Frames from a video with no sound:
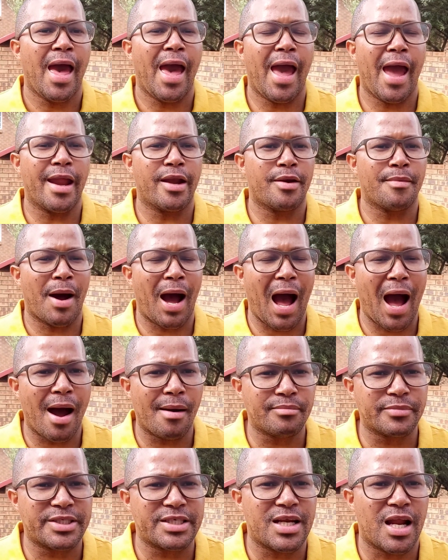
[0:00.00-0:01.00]
And
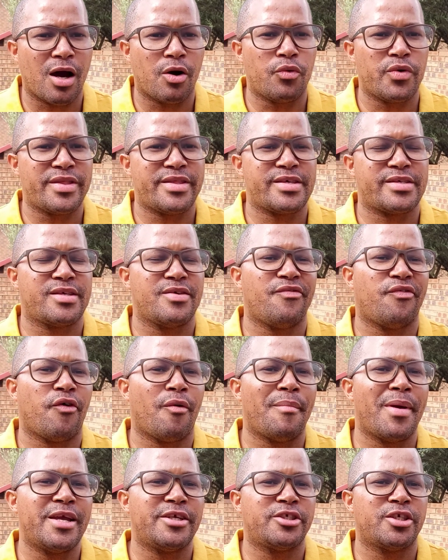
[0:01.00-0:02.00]
armed now with this
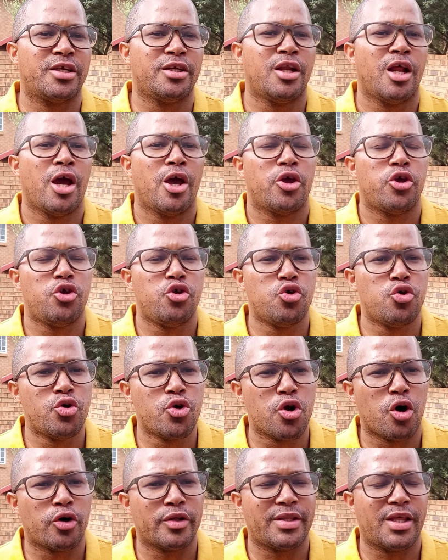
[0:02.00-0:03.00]
information, you
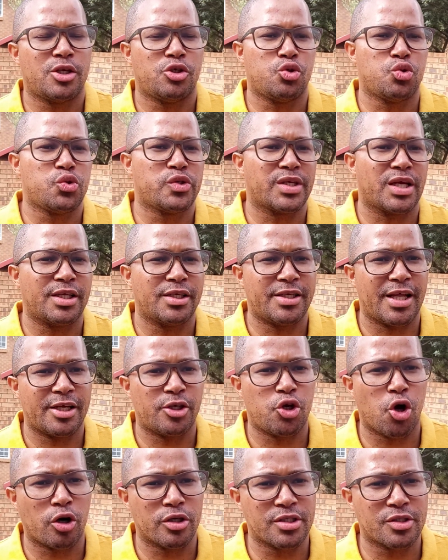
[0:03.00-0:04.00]
know the do's and the
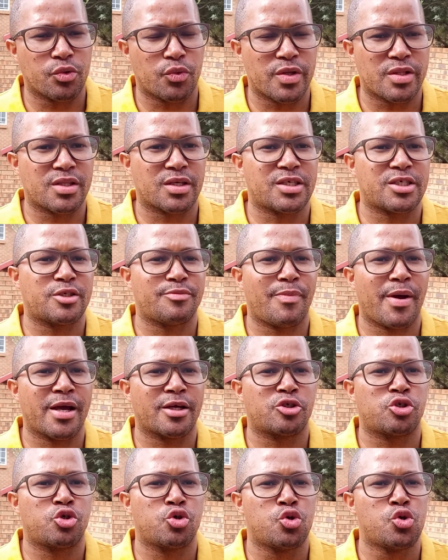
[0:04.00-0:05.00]
don'ts with
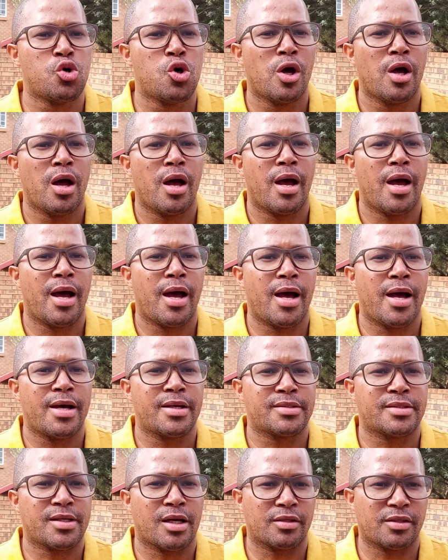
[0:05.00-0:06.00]
respect to
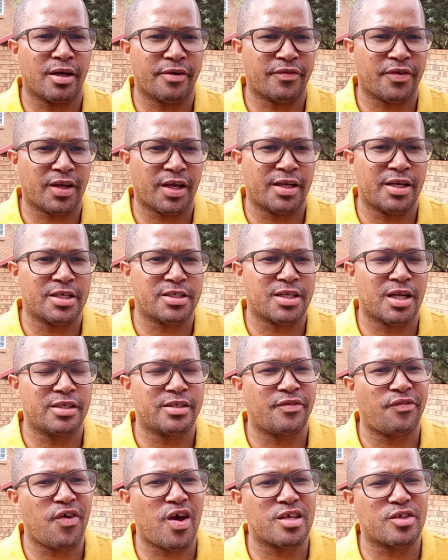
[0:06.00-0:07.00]
South African National
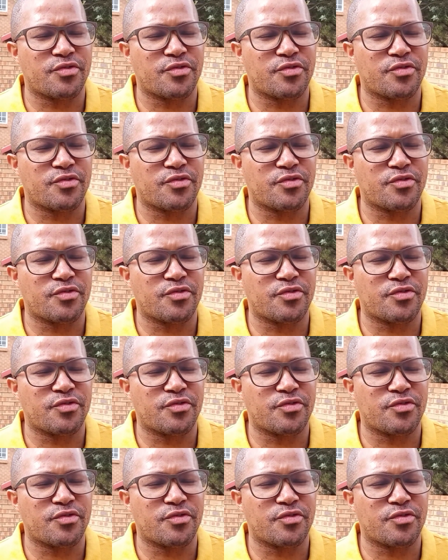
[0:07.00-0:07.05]
Defence